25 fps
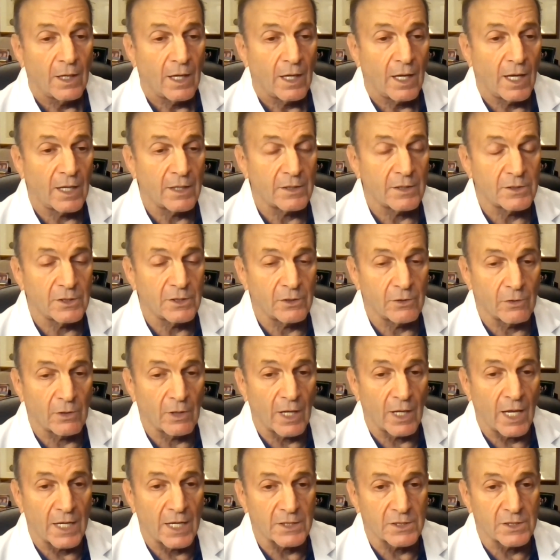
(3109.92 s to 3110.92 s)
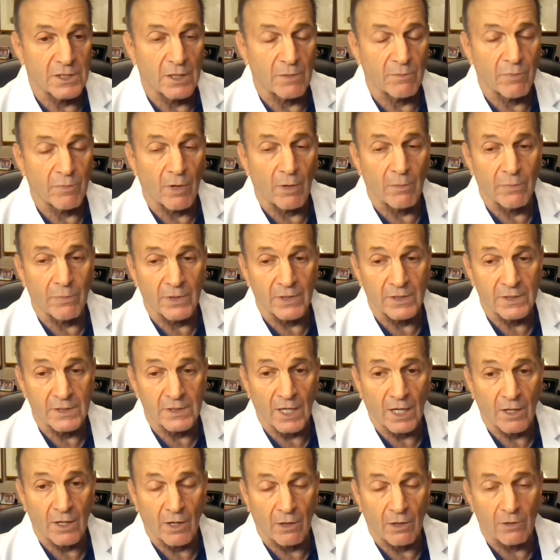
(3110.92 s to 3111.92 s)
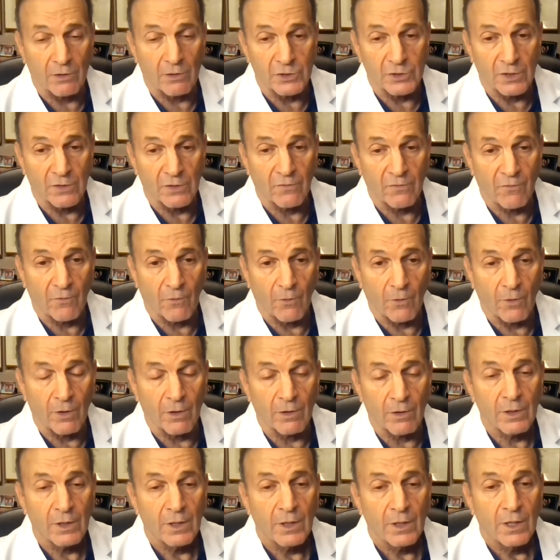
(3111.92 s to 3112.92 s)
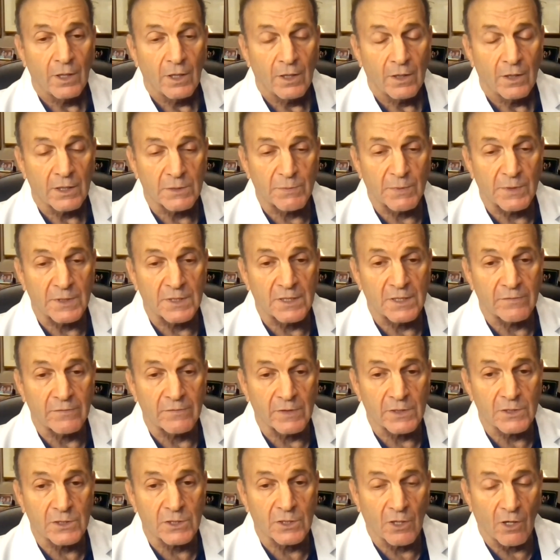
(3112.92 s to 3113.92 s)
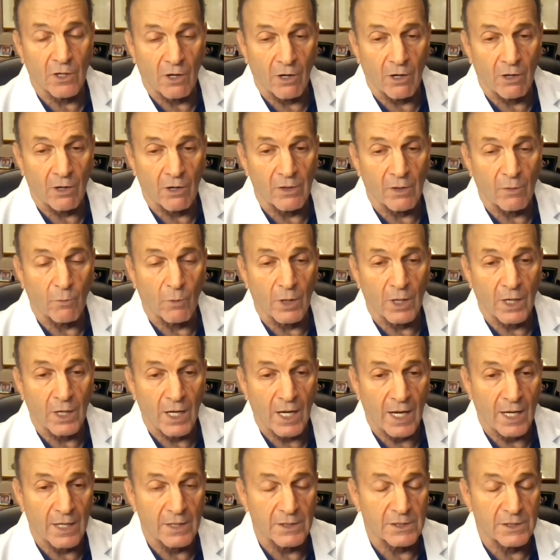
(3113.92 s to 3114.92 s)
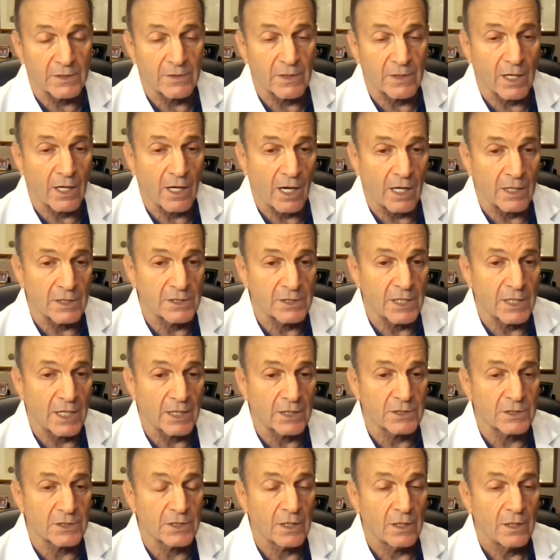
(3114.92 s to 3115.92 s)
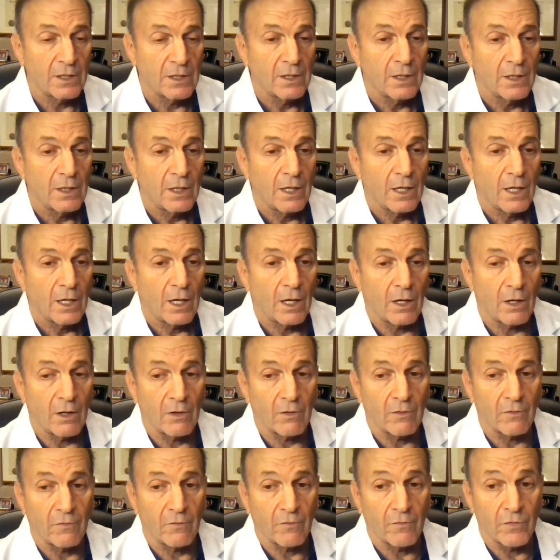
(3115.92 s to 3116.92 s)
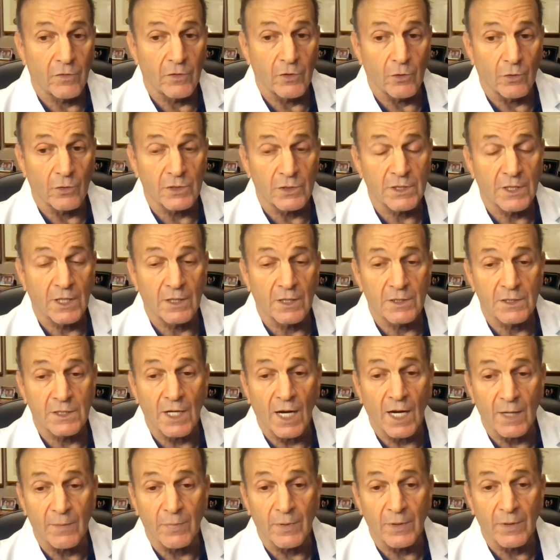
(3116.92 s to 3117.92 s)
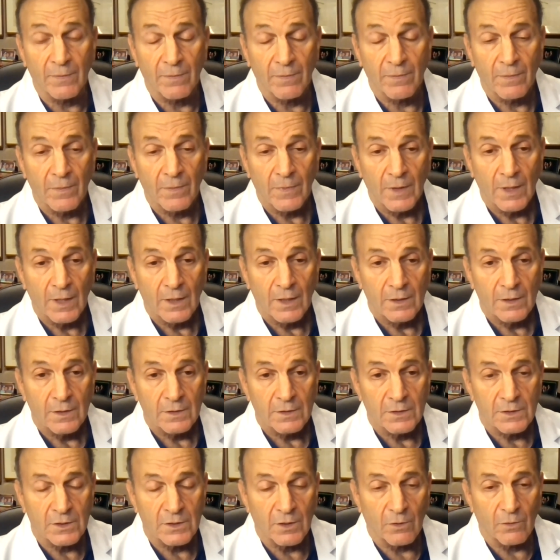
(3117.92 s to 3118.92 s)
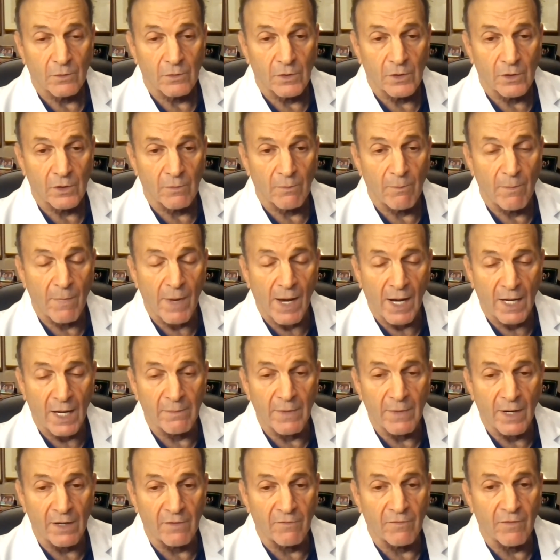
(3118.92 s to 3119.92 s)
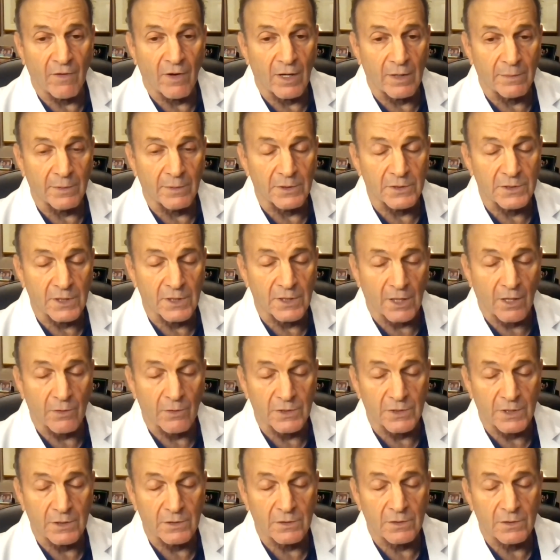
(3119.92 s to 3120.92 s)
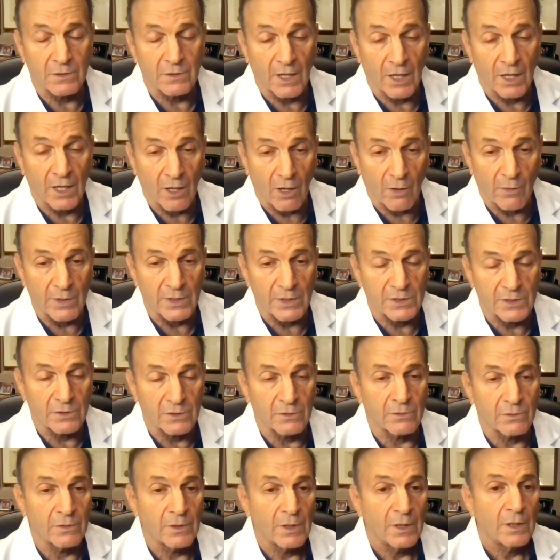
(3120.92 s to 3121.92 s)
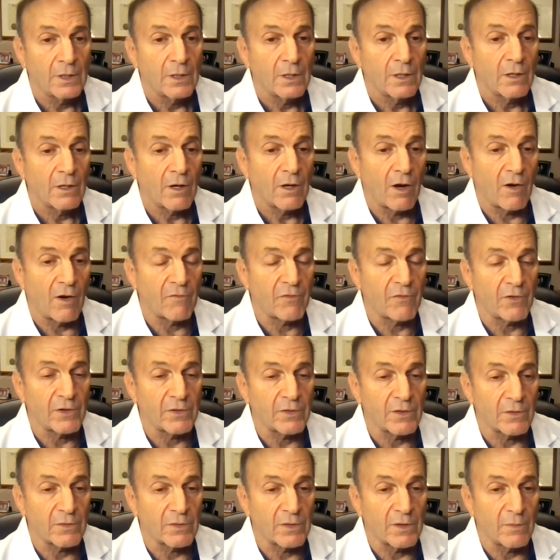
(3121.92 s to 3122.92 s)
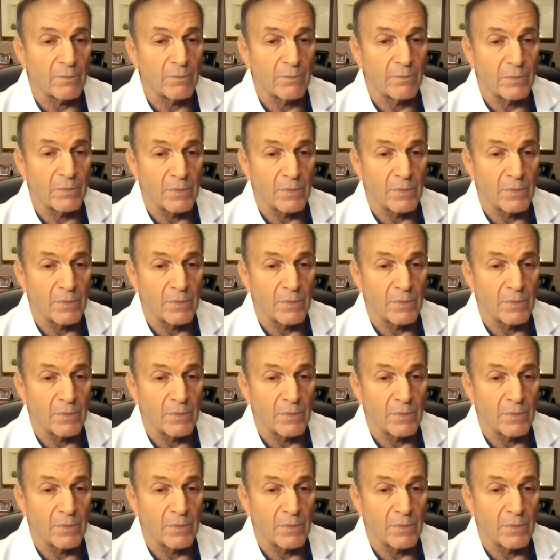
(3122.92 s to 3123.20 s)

and to utilize the appropriate technology for the specific scar that one has in the context of your skin type. So there are many, many variables that go into offering the